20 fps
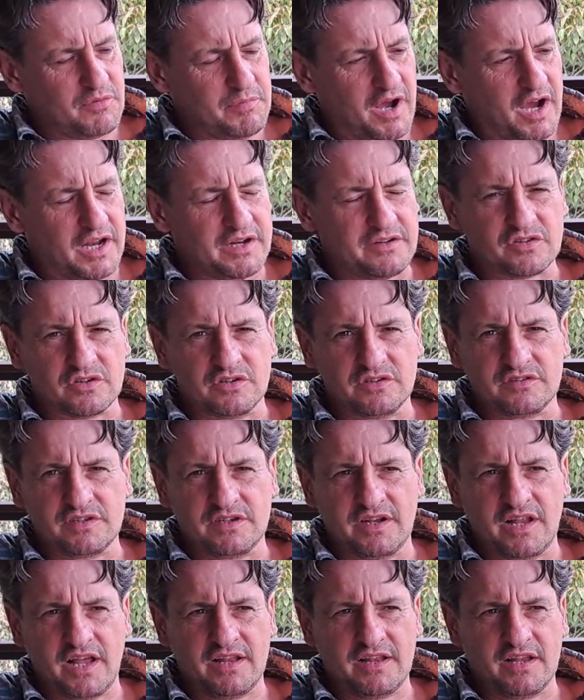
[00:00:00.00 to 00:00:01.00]
hunters
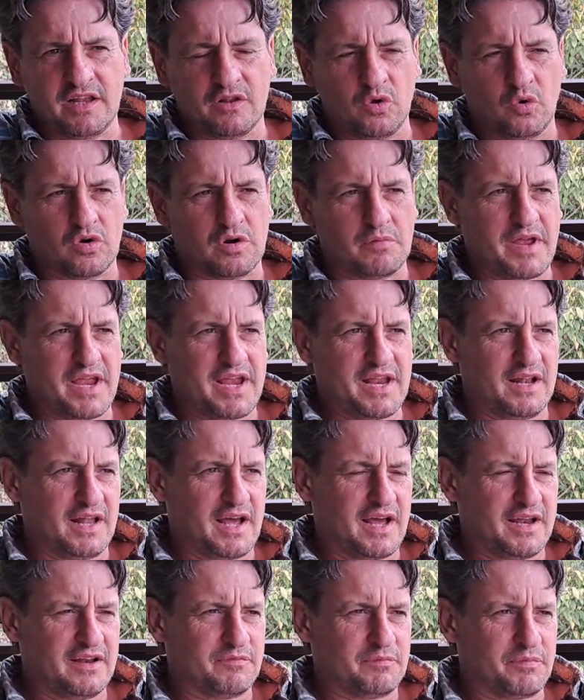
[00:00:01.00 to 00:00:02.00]
in the lower
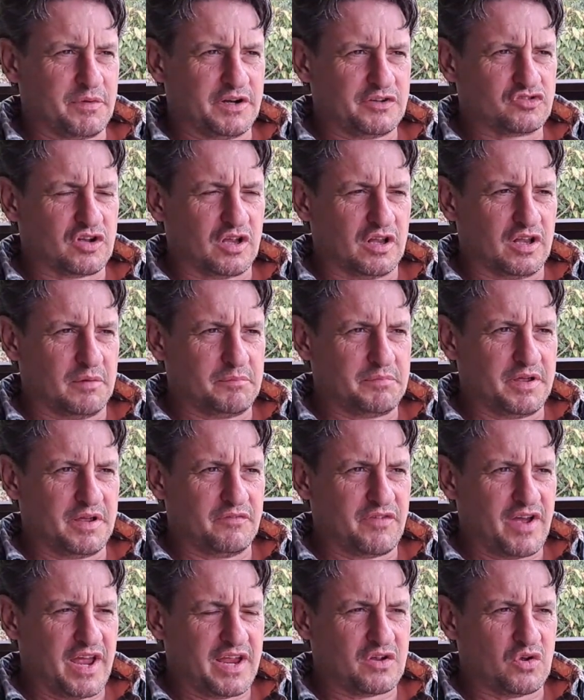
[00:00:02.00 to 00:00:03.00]
mainland of British
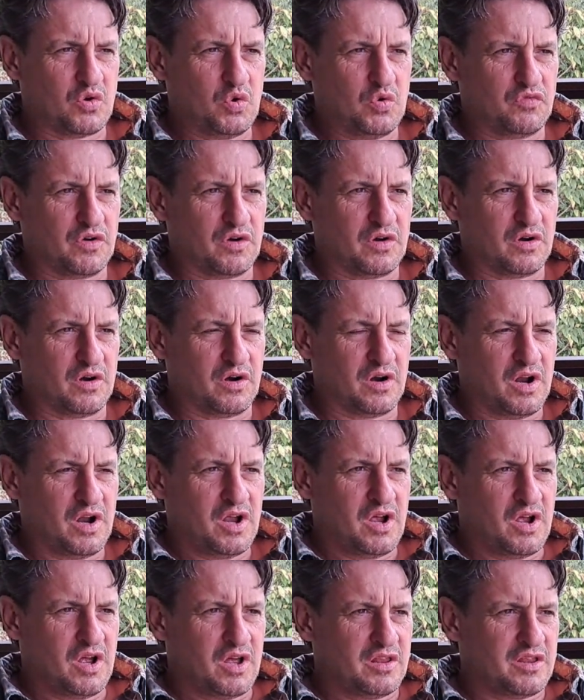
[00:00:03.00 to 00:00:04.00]
Columbia, Vancouver,
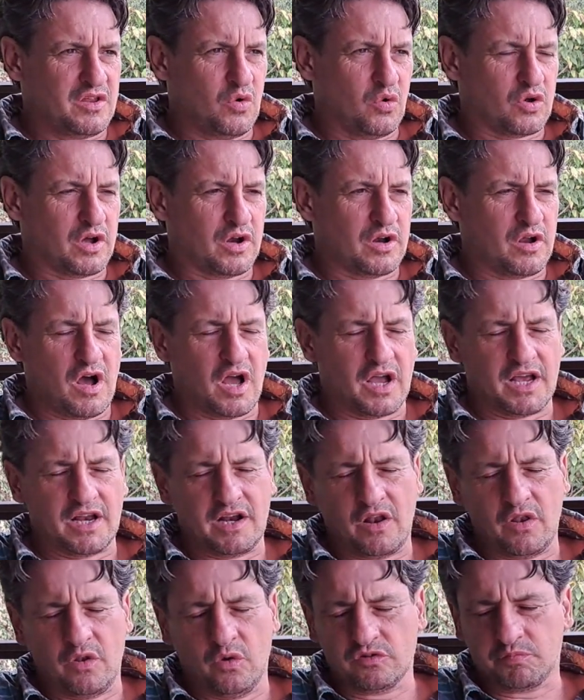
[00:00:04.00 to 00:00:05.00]
the
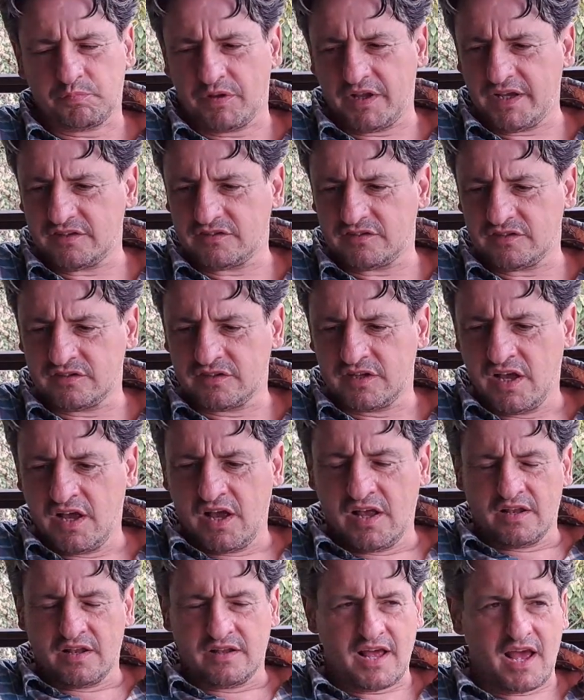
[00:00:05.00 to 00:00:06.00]
Okanagan, and those places,
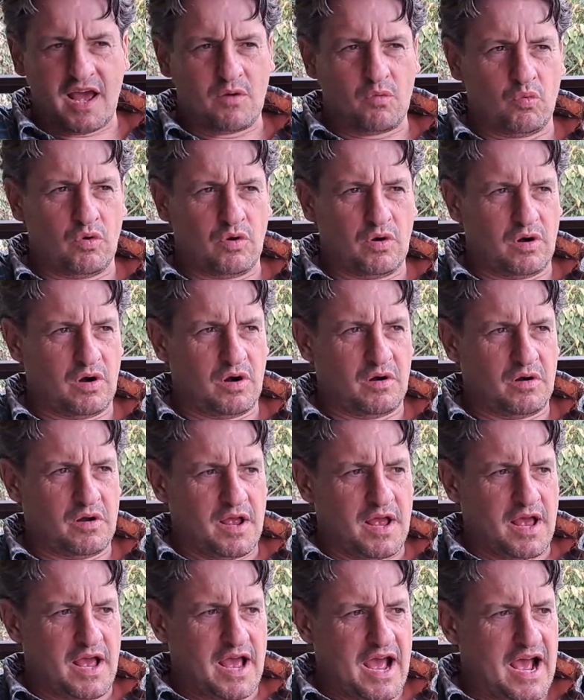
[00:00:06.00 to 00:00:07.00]
that were
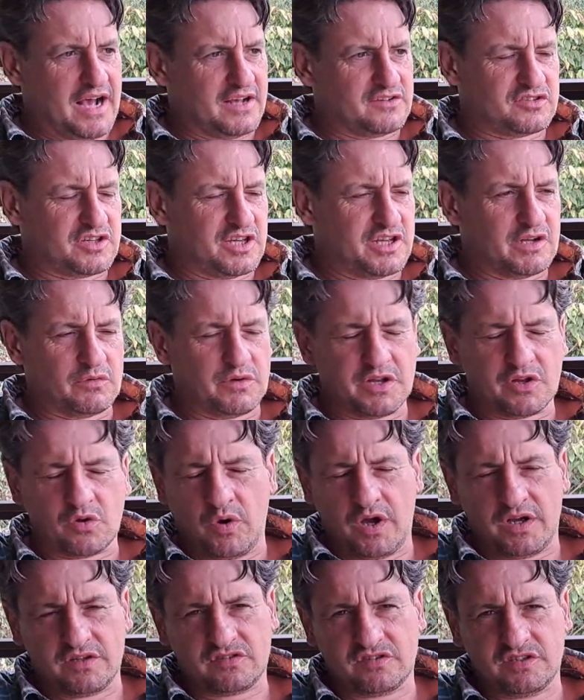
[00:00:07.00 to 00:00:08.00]
asking and
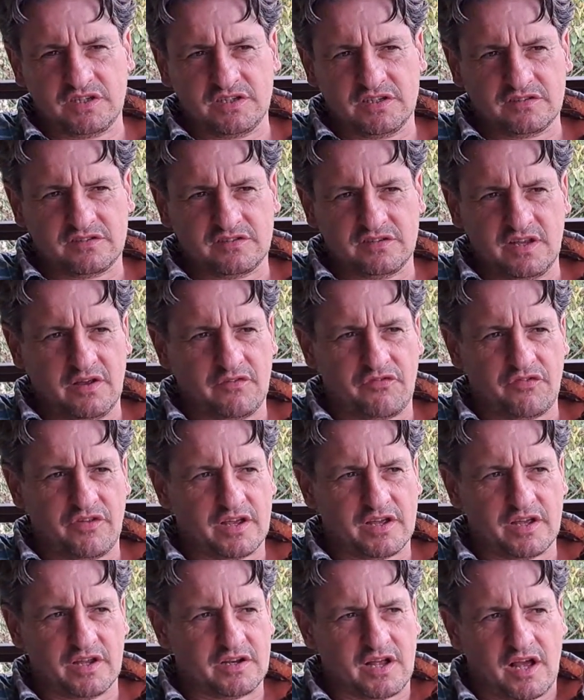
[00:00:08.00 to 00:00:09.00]
requesting to see if
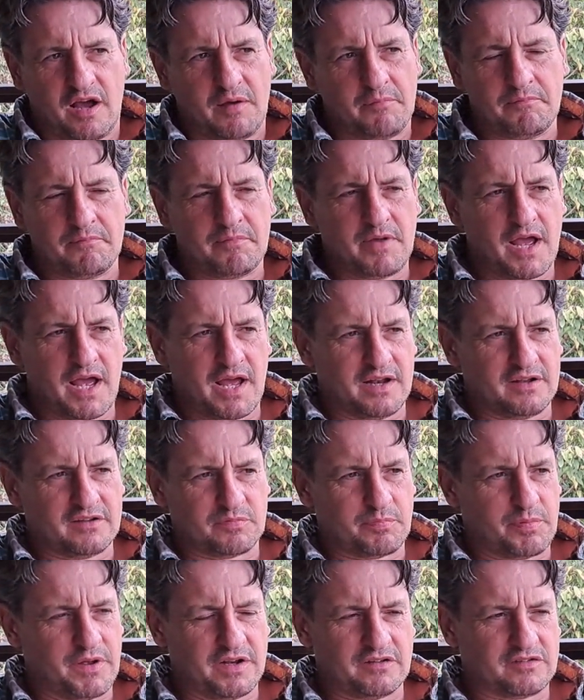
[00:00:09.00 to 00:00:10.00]
they could come and
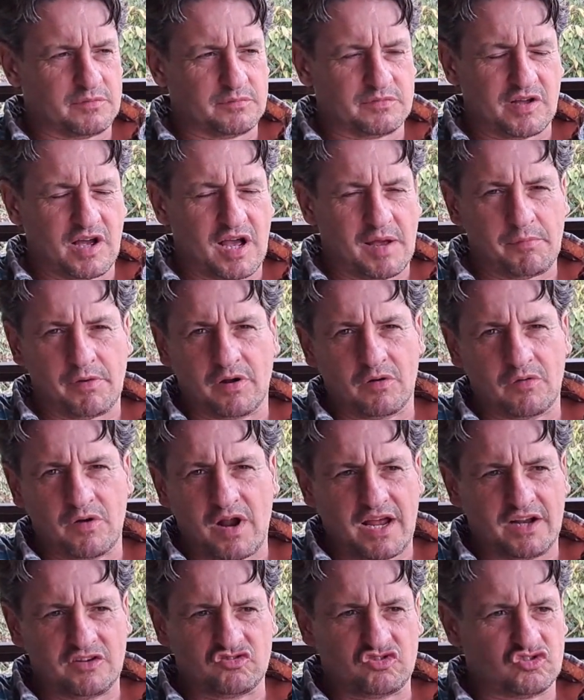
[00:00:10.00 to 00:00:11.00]
spend some time on our
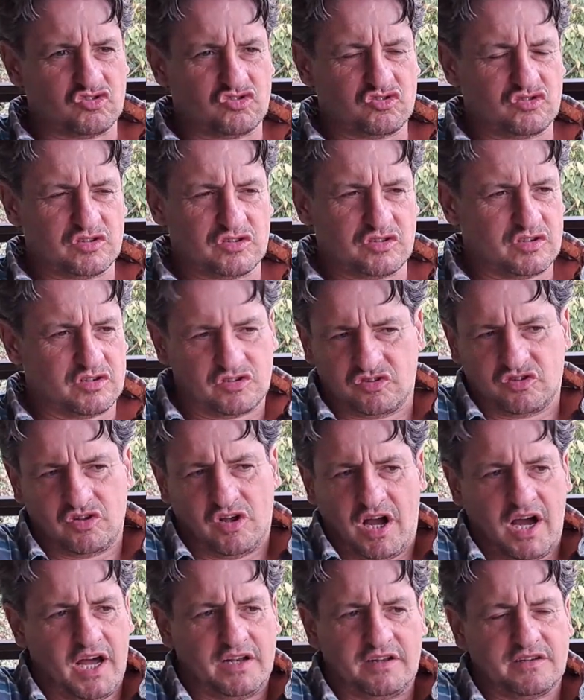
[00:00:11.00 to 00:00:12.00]
ranch
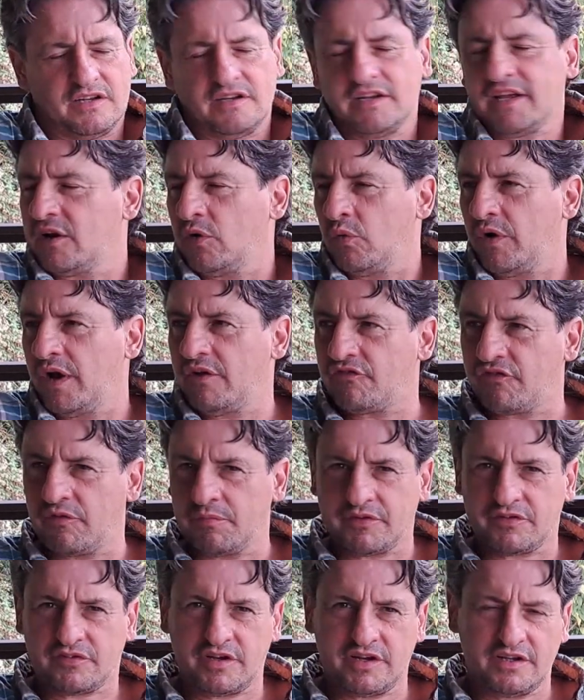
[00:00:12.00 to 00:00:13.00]
to hunt and get away
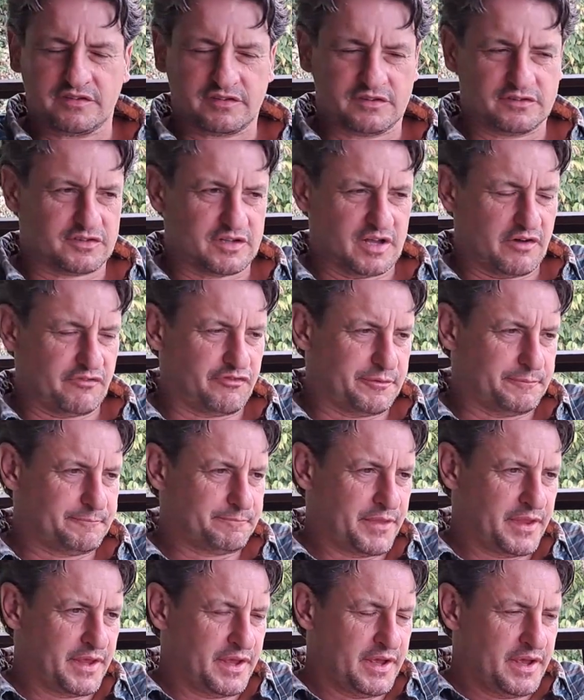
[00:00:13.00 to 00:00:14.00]
from the cities and stuff.
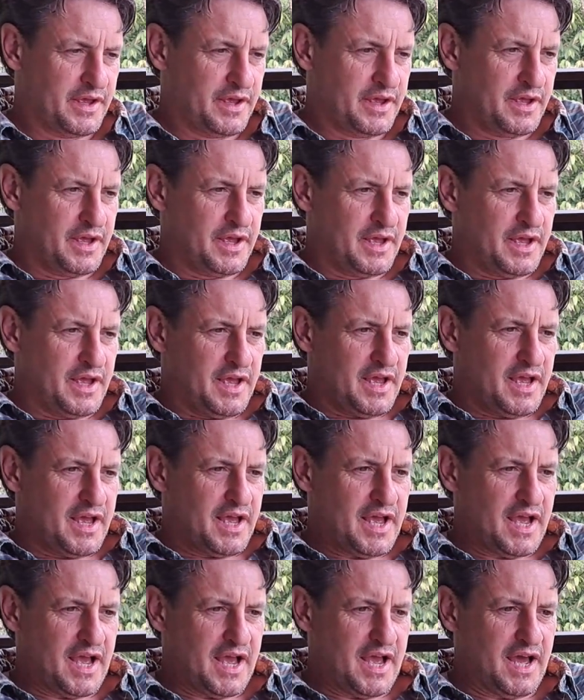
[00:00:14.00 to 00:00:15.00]

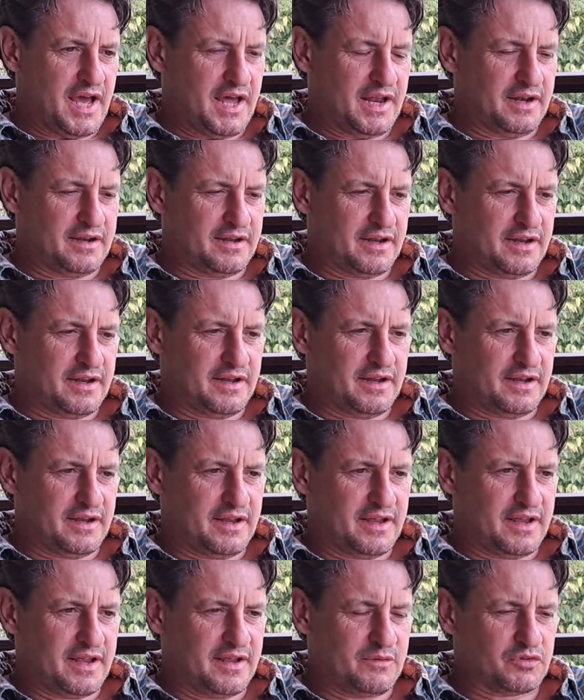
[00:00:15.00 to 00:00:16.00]
And
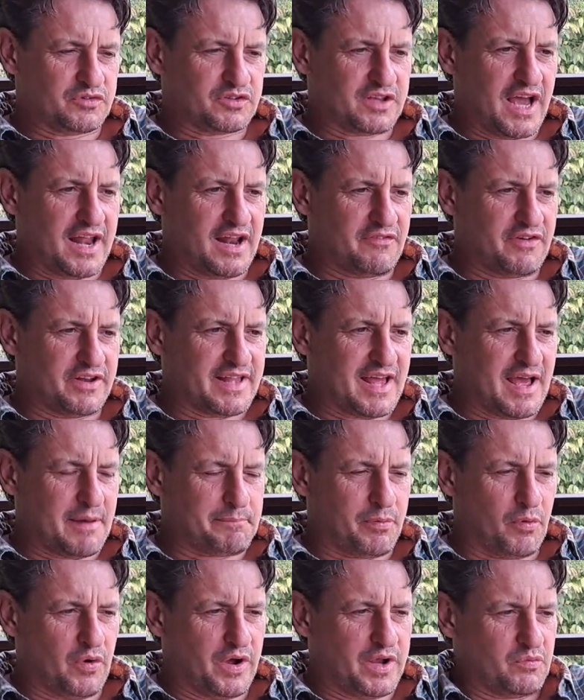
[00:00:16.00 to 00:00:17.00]
it was kind of at
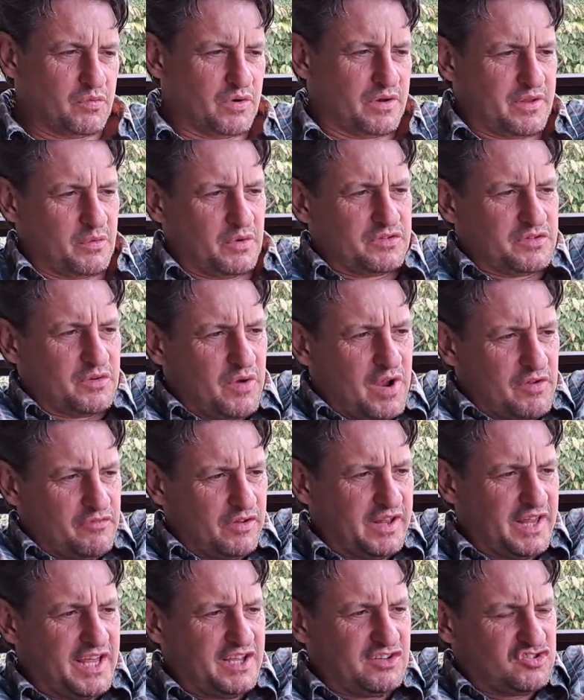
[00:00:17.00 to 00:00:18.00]
that point where there was a
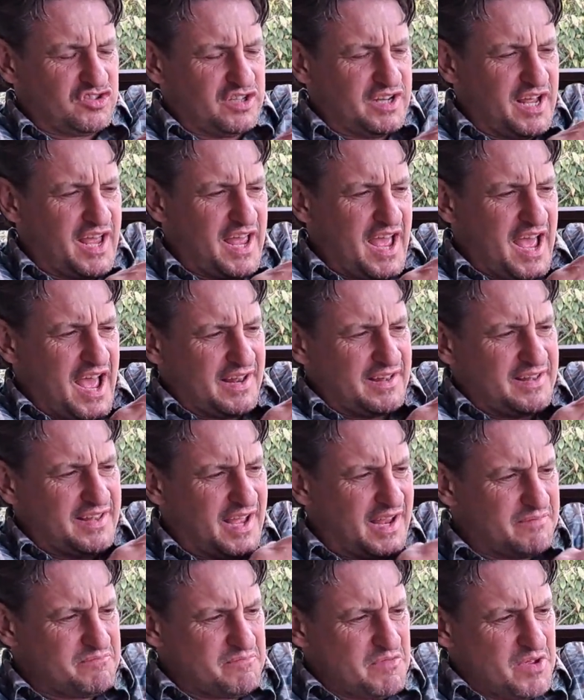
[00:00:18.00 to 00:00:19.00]
revelation I had
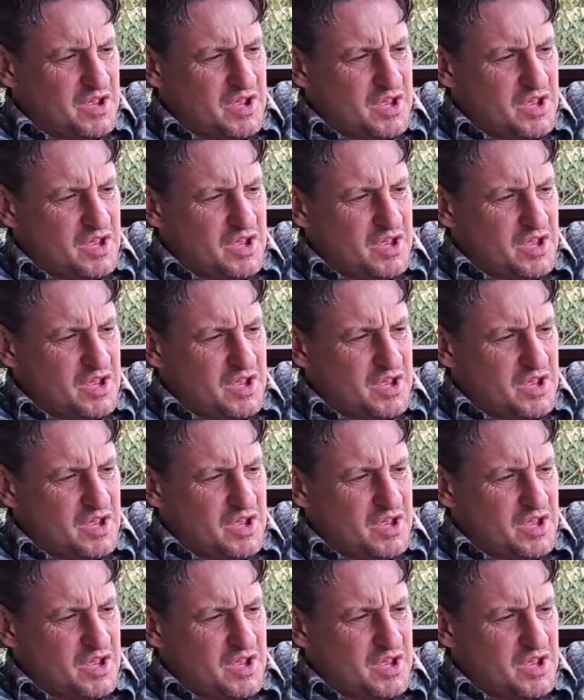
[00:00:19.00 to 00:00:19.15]
that,